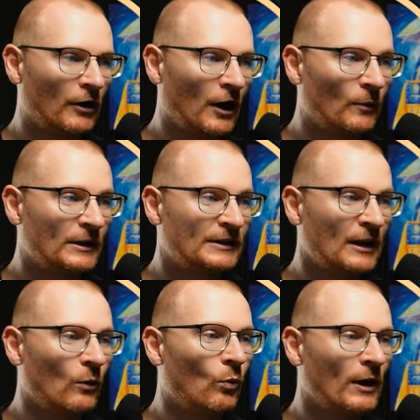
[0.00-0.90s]
I want to
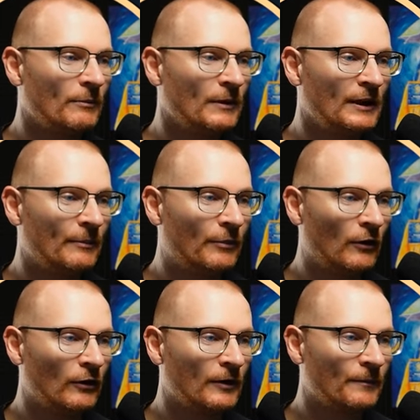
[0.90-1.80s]
sell one million
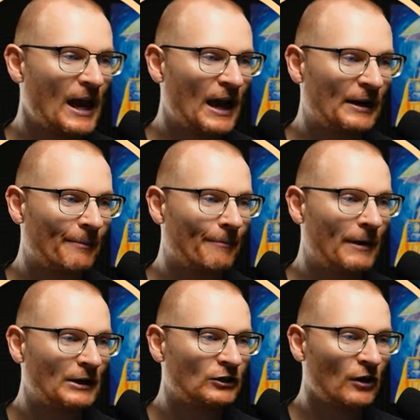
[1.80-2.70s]
Bonk at a
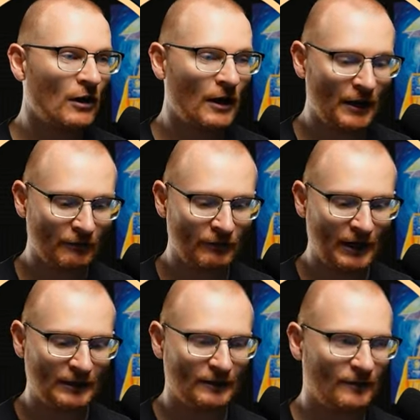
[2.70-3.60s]
much higher
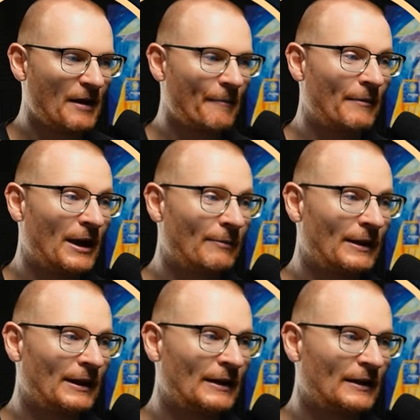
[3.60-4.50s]
rate.
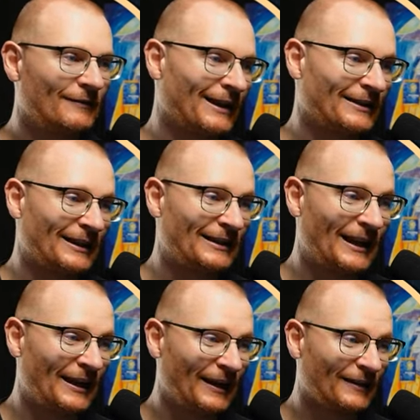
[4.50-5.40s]
Maybe that's at a
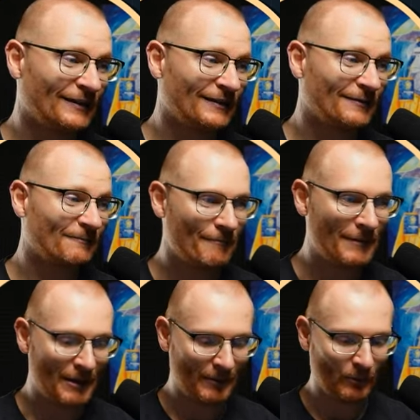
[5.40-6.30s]
ten X.
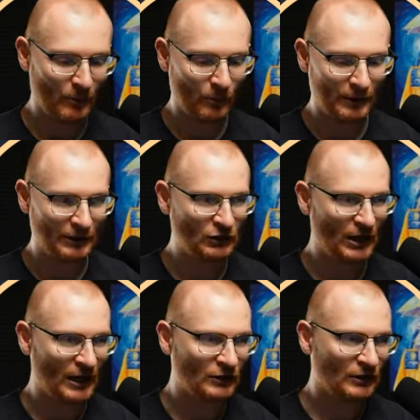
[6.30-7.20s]
Maybe we want to
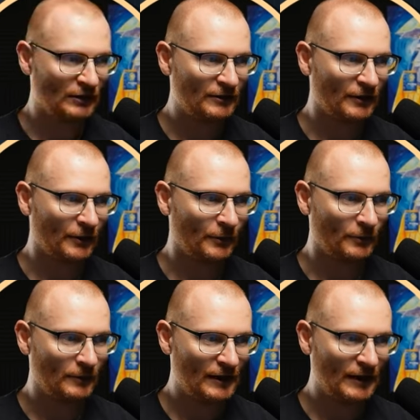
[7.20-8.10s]
change it so
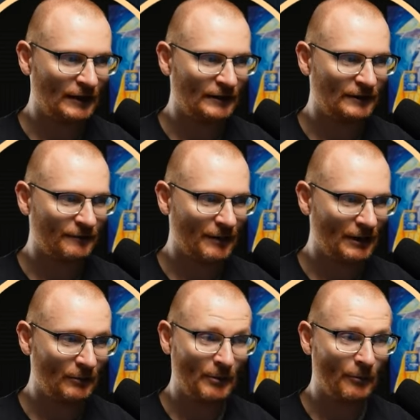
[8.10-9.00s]
it's a
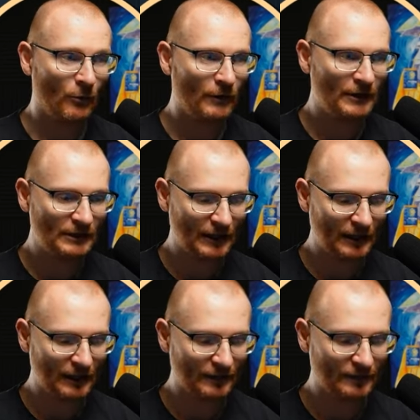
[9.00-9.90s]
little bit more than a ten
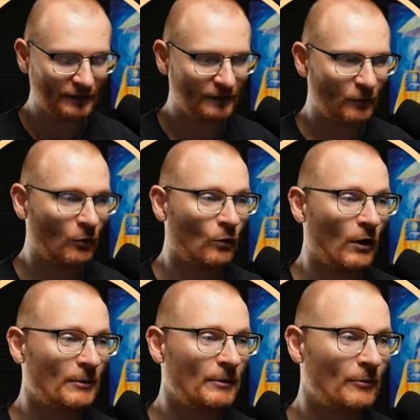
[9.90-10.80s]
X or
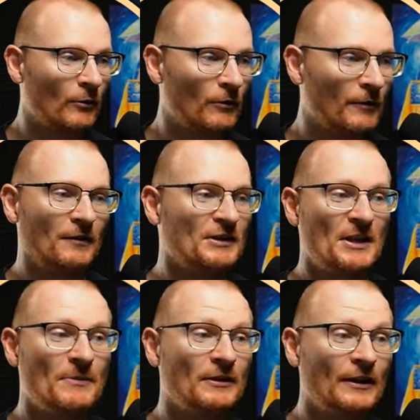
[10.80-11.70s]
quite a bit more,
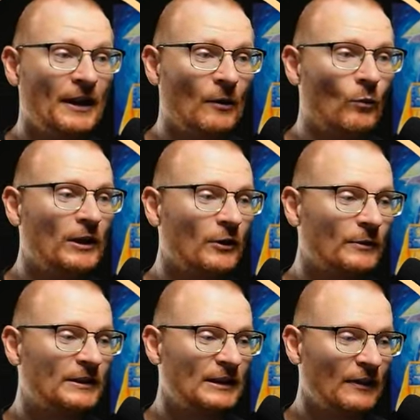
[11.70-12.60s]
something like that. We can go and
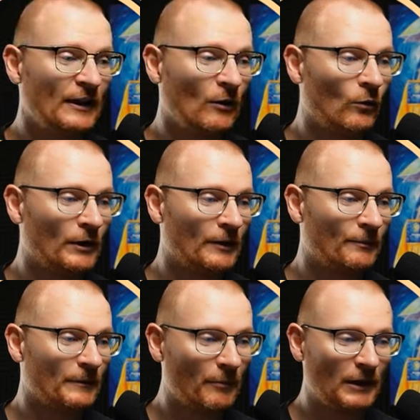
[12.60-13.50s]
set that order,
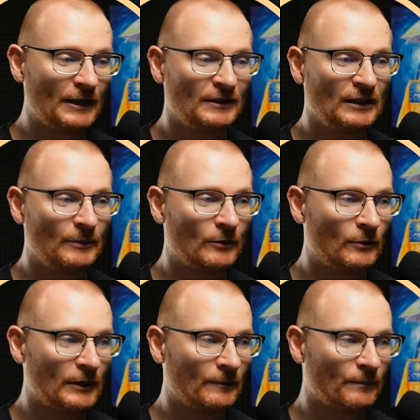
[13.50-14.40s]
place a limit
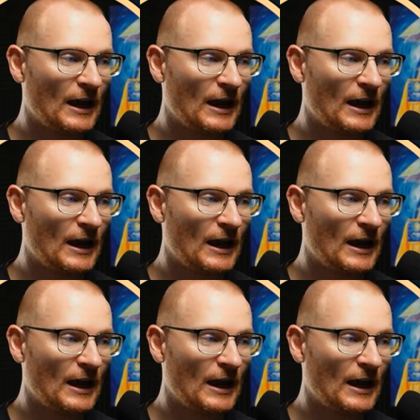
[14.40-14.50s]
order.